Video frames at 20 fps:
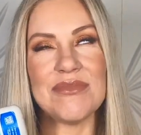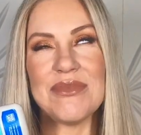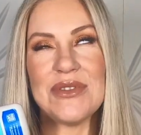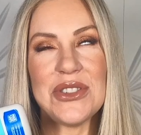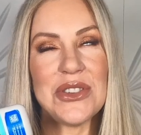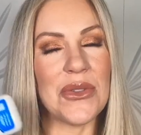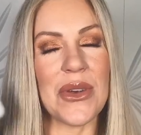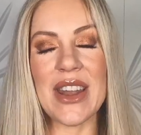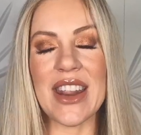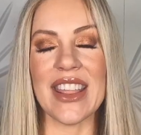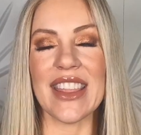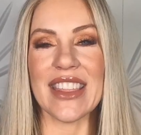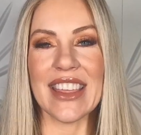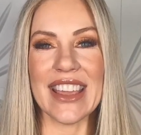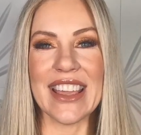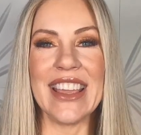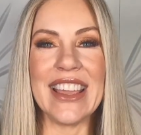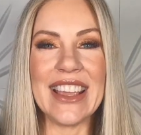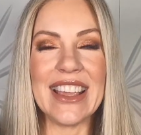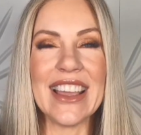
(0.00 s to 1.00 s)
do
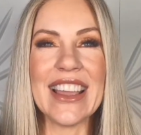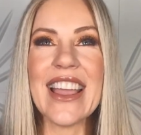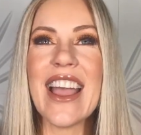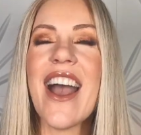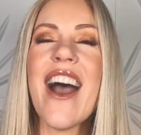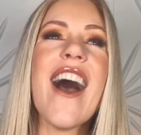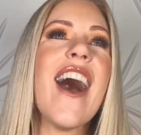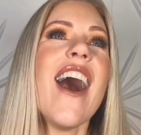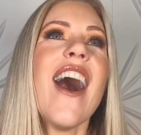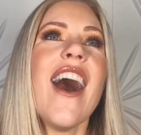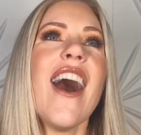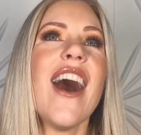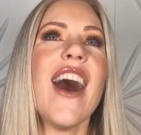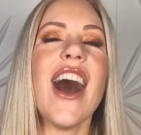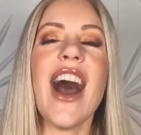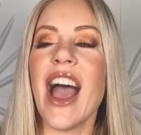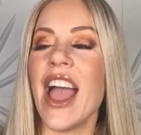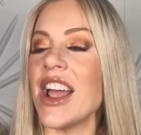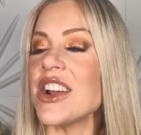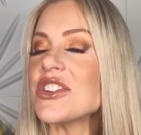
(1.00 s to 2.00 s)
anything.
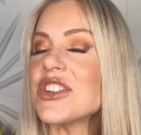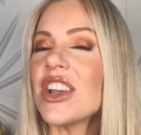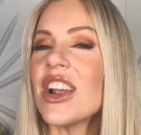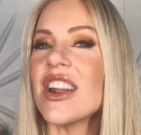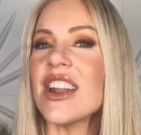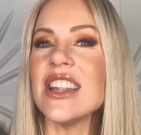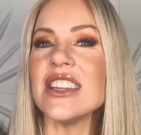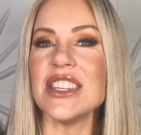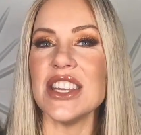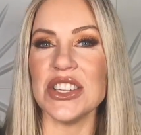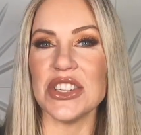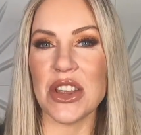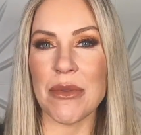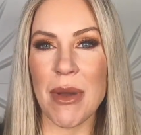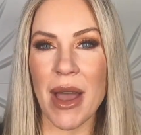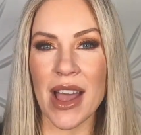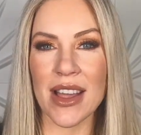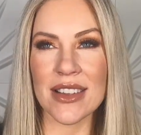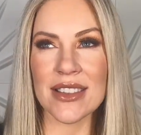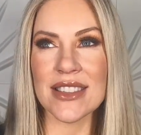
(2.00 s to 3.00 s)
I actually got it at TJ
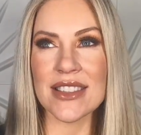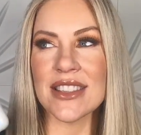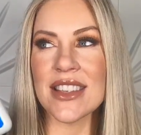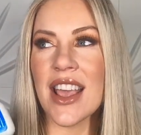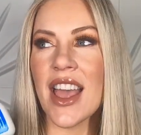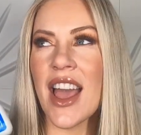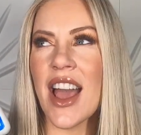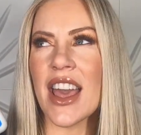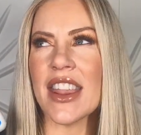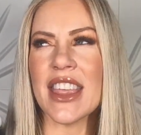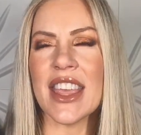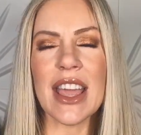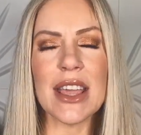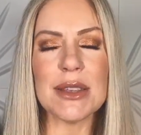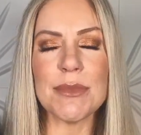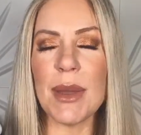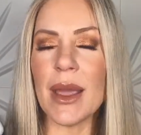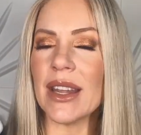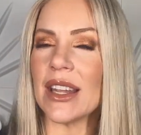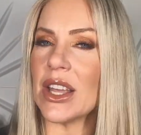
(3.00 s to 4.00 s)
Maxx. I think
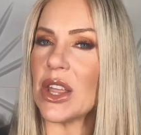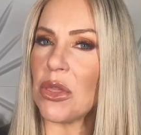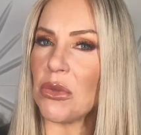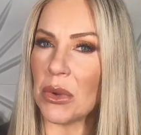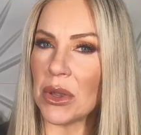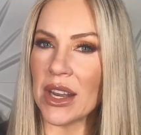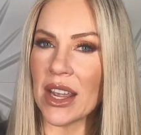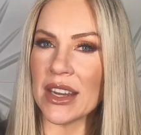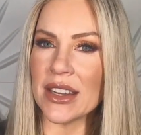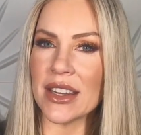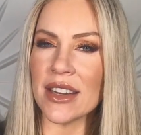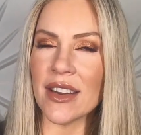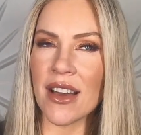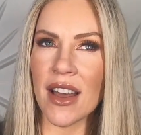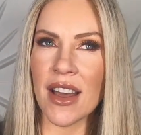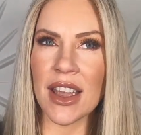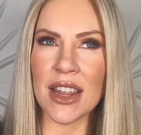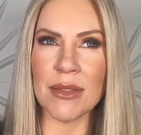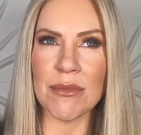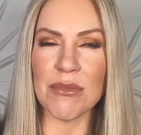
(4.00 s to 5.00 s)
I paid like
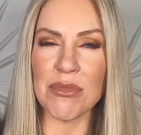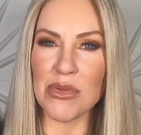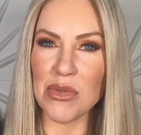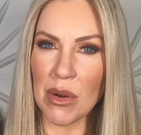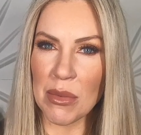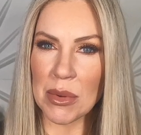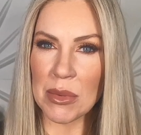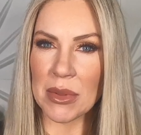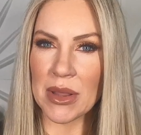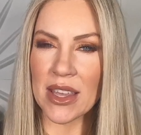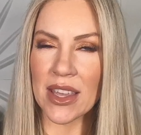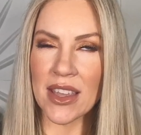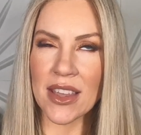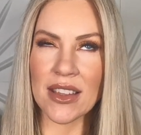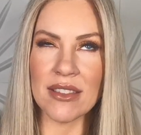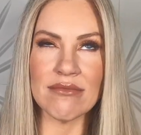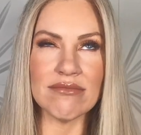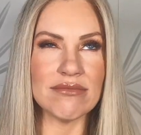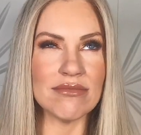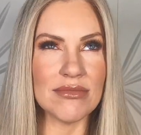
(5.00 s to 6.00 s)
$3.99.
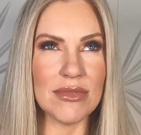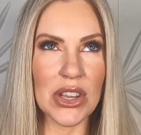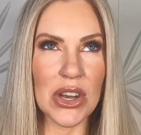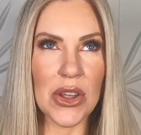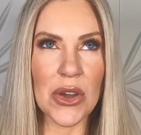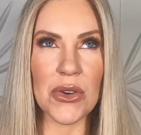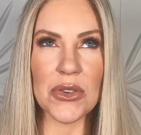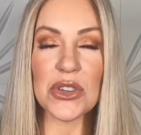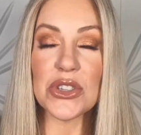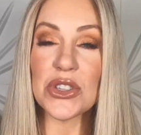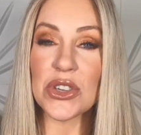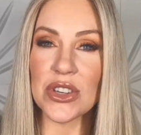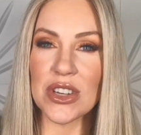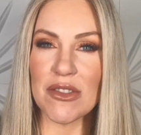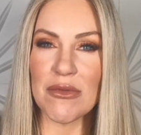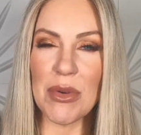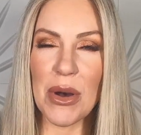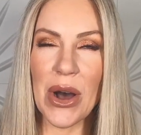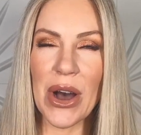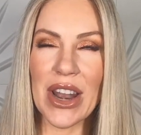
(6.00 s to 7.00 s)
Probably, you know,
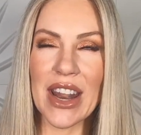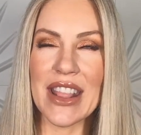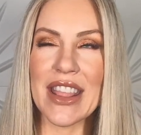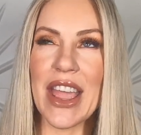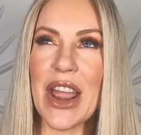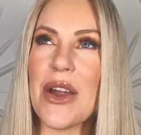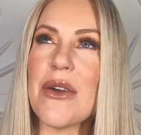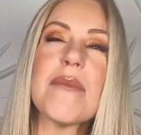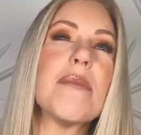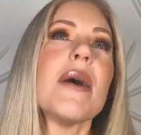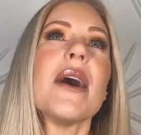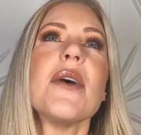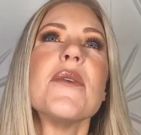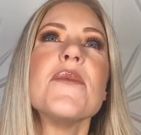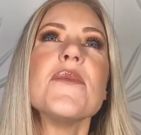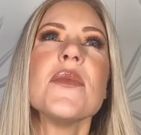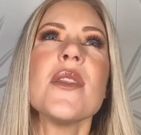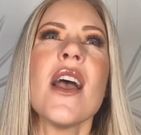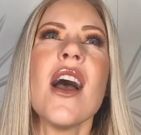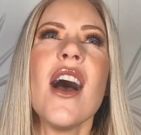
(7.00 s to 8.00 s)
shouldn't have bought it there.
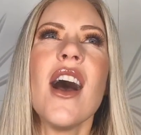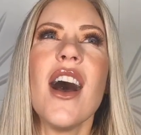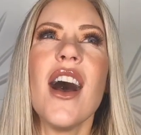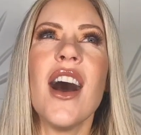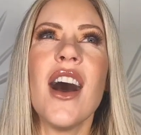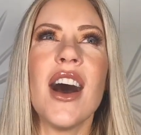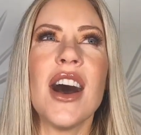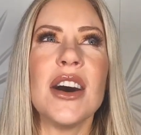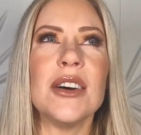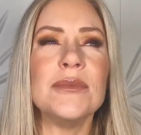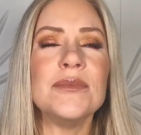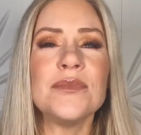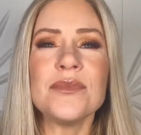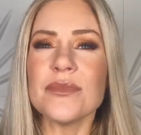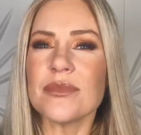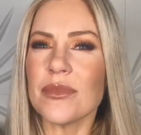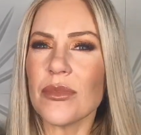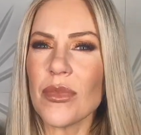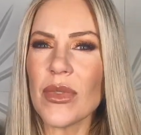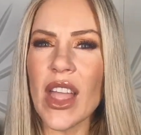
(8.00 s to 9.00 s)
But
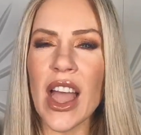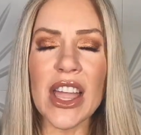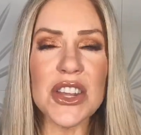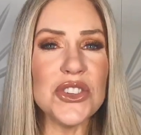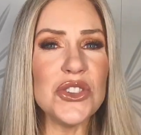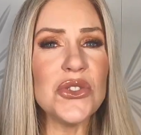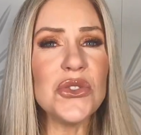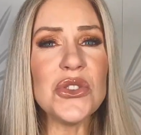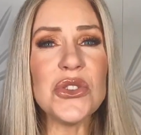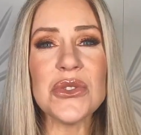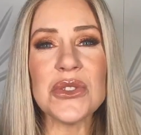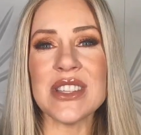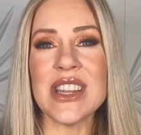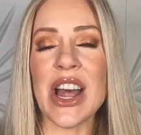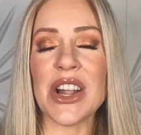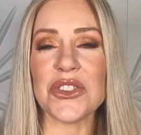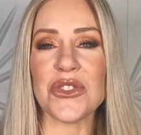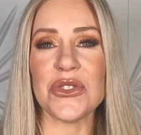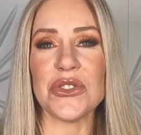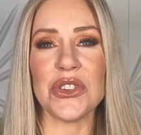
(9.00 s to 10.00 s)
I do use
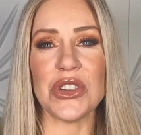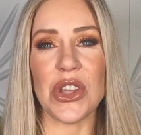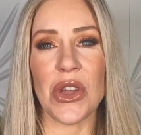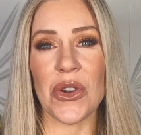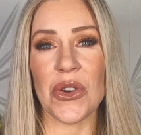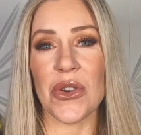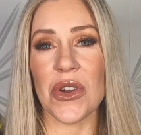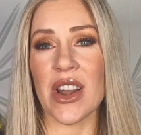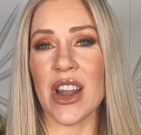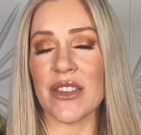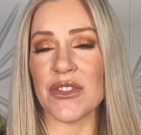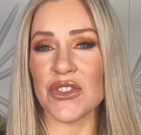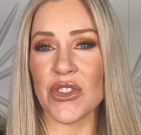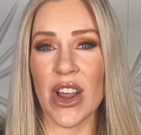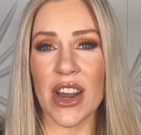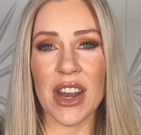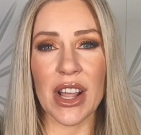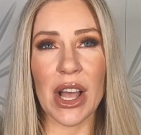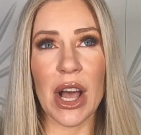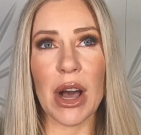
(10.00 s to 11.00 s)
natural deodorant. I've
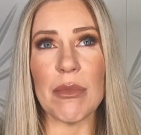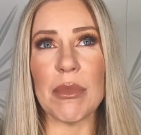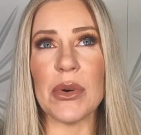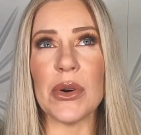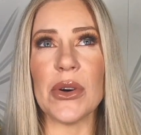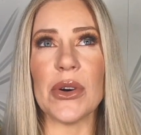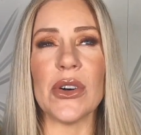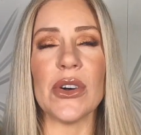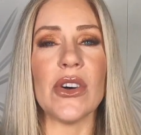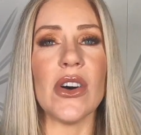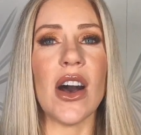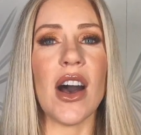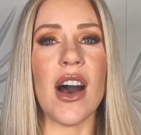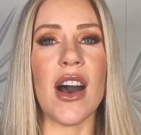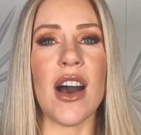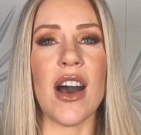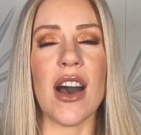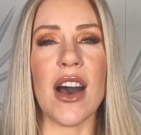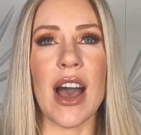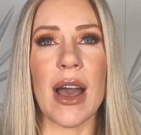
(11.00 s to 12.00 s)
tried a couple.
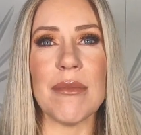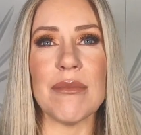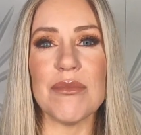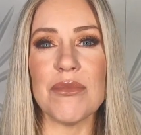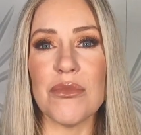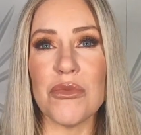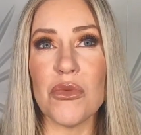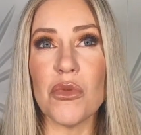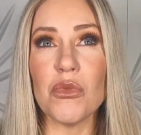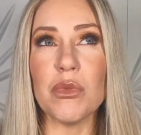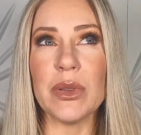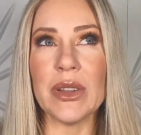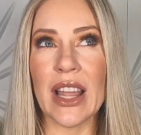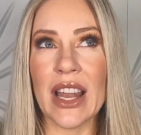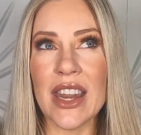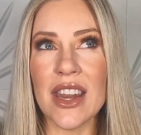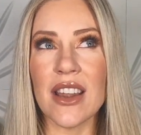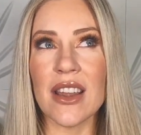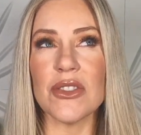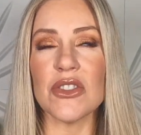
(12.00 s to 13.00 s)
I'm
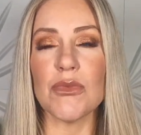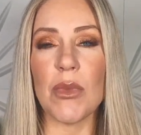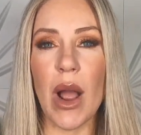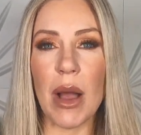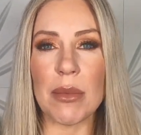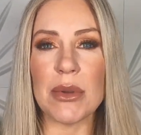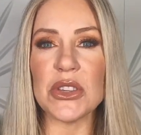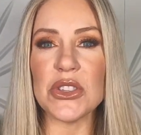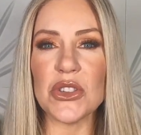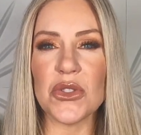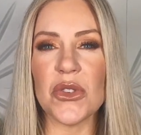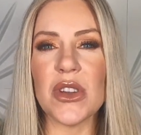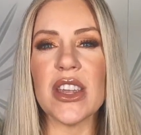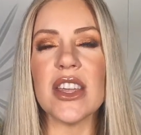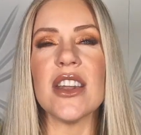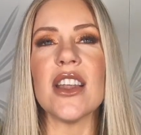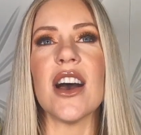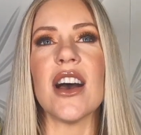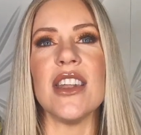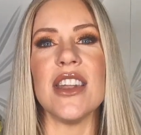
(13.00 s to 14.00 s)
planning on probably
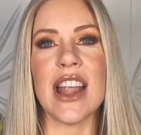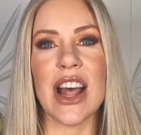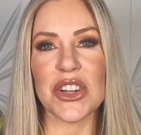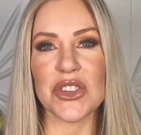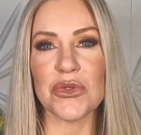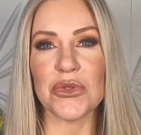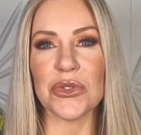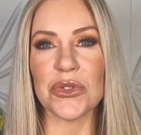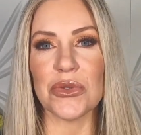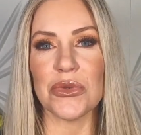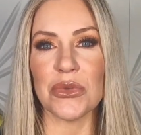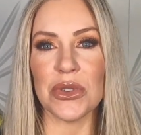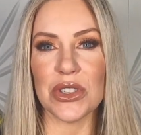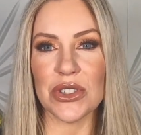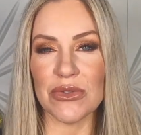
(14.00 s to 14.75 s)
doing a natural